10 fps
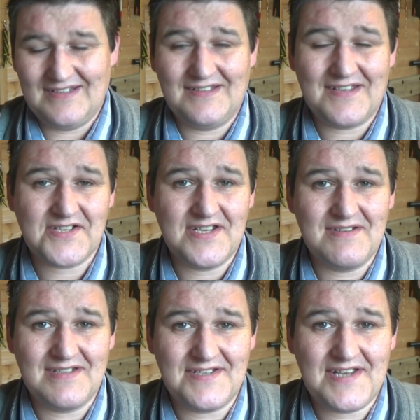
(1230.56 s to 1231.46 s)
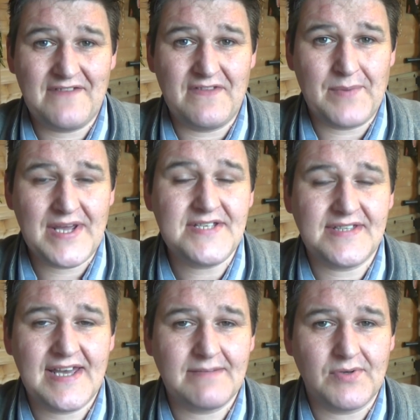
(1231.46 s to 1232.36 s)
does it deserve the price
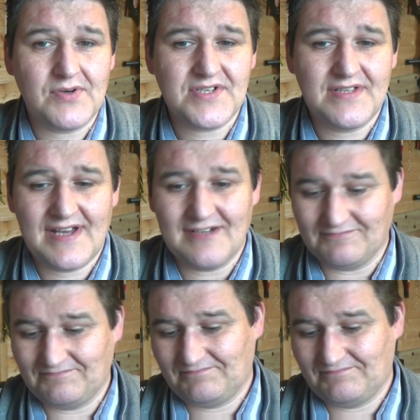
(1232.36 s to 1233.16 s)
tag because of that